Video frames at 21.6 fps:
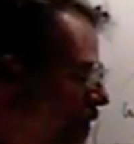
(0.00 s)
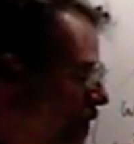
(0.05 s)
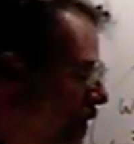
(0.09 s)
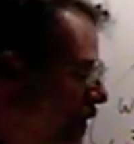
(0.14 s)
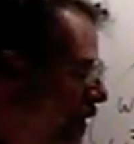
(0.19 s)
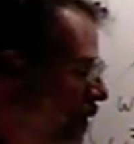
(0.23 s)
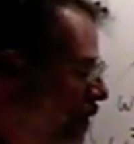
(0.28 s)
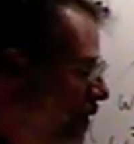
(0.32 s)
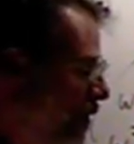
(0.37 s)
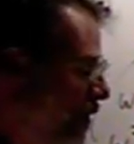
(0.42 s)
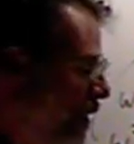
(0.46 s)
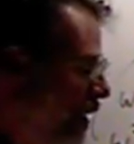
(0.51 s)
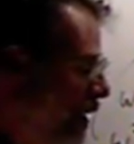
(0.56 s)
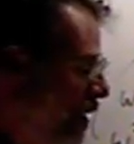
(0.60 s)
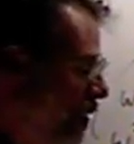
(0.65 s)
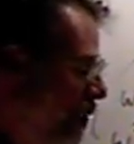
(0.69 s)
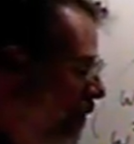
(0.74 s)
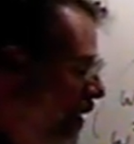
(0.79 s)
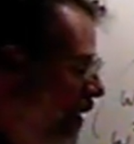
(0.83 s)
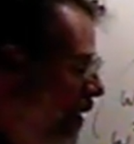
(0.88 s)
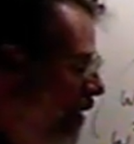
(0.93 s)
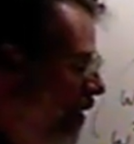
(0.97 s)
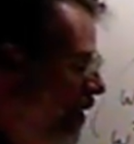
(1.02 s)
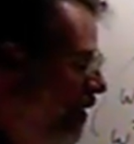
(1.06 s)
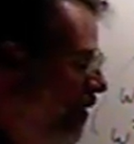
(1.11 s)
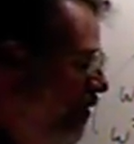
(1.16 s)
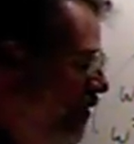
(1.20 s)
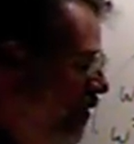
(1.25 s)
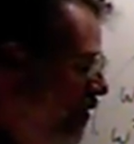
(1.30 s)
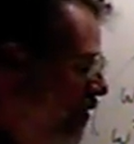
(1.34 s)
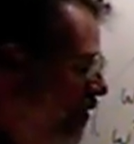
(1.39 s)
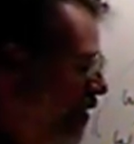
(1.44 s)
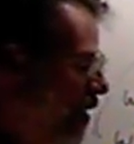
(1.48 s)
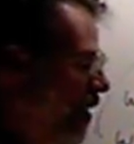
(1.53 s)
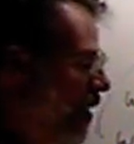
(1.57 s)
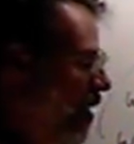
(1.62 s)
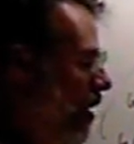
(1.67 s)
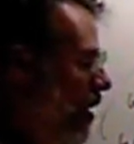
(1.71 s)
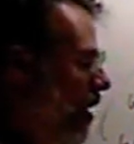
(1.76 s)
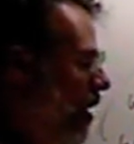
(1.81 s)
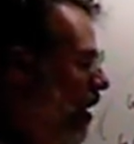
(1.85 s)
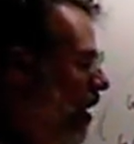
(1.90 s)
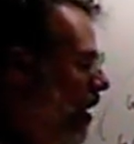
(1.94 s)
Frequency and the period is just
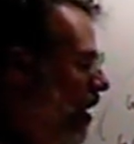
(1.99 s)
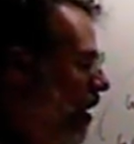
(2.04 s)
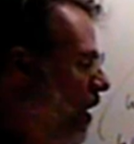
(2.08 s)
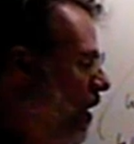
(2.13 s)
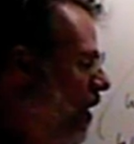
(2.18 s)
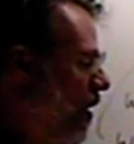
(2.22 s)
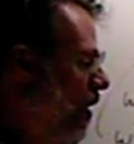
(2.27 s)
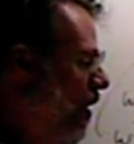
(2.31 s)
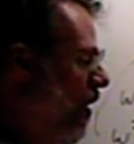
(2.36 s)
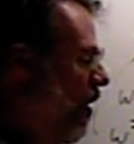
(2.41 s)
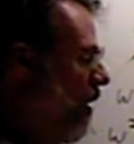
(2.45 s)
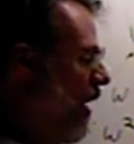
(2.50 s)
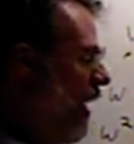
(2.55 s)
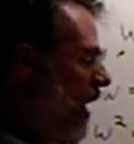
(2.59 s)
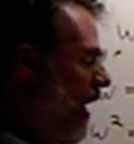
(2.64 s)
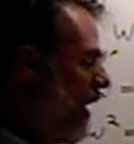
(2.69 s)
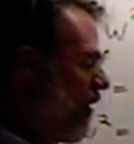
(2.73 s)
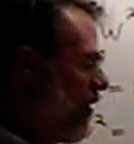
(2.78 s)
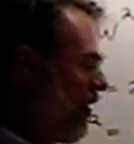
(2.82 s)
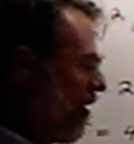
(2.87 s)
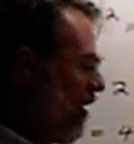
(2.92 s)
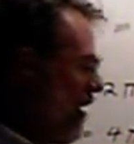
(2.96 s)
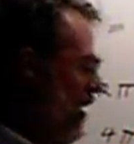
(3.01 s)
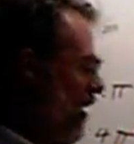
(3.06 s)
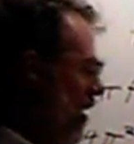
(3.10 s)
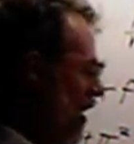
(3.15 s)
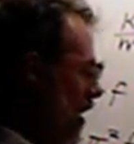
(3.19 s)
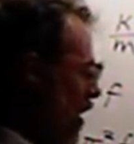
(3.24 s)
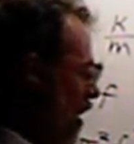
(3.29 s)
are actually,